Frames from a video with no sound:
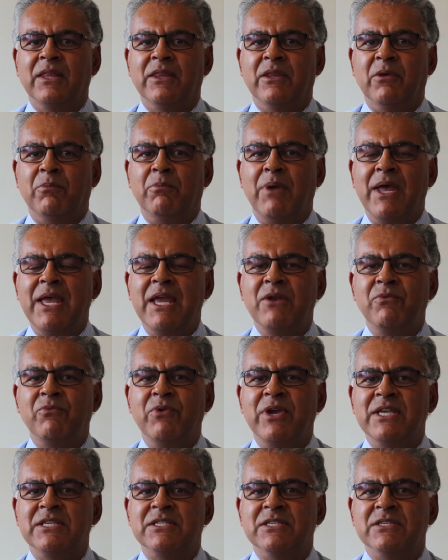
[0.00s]
The main
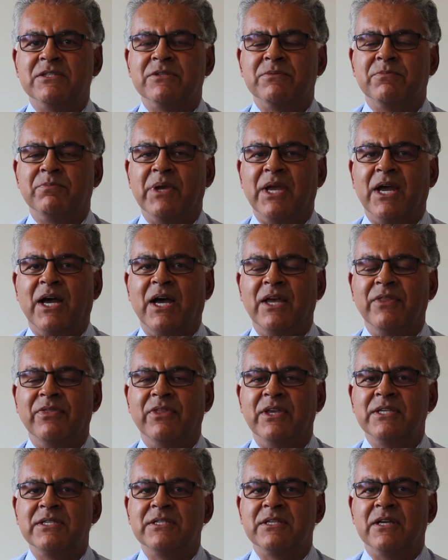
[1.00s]
reasons behind
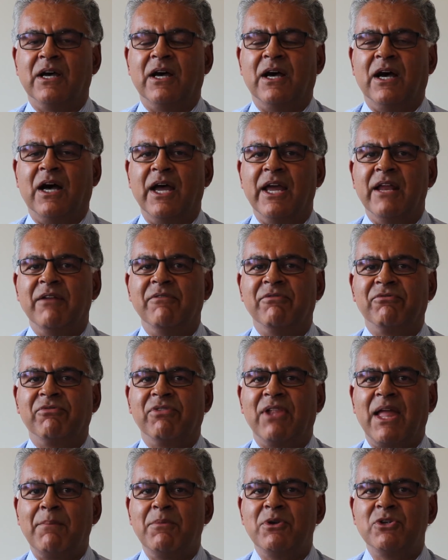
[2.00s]
this are
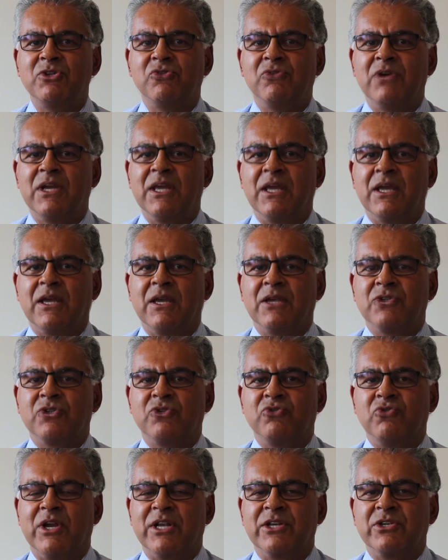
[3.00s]
inflammatory
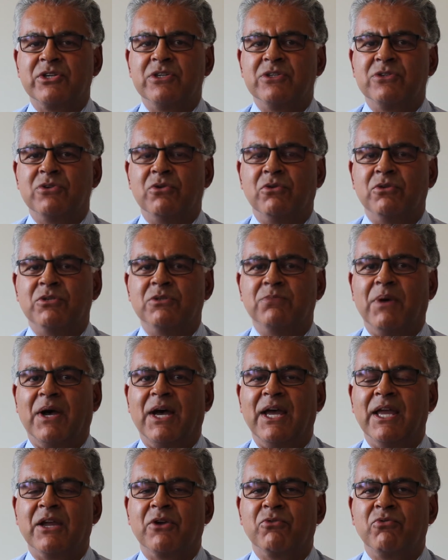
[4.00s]
strictures caused
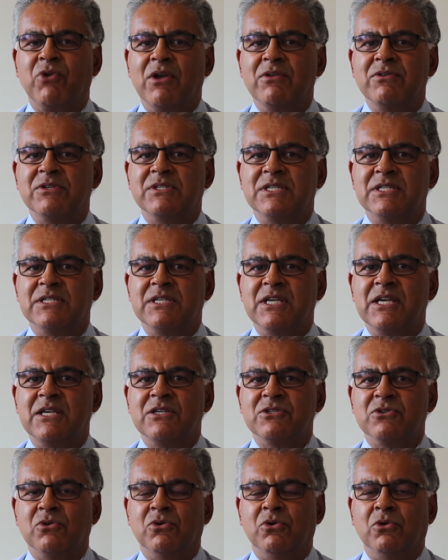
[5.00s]
by Crohn's
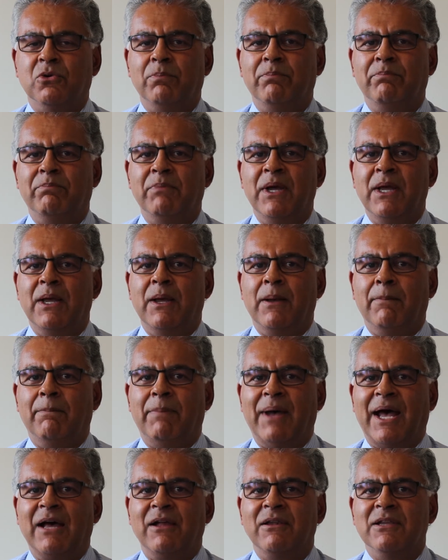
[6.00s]
disease or
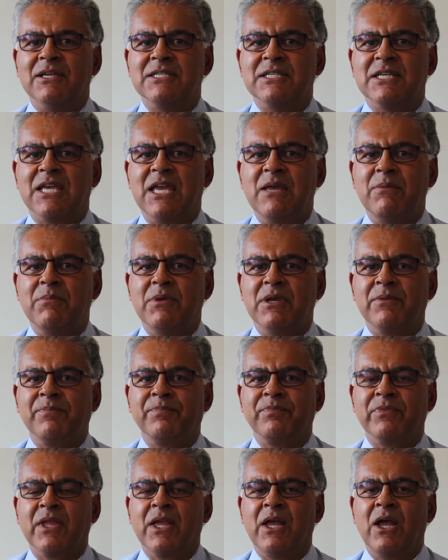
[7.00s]
bowel ischemia,
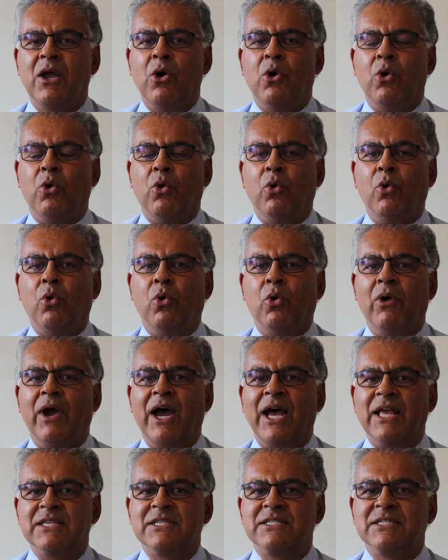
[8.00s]
or
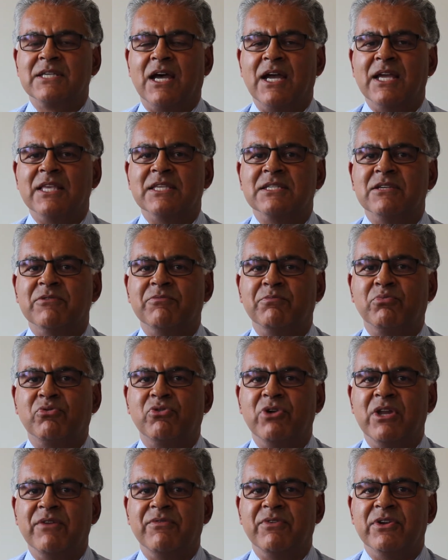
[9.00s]
at sites of
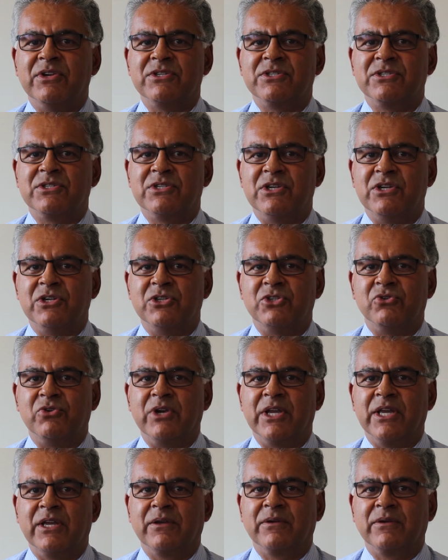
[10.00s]
previous surgery.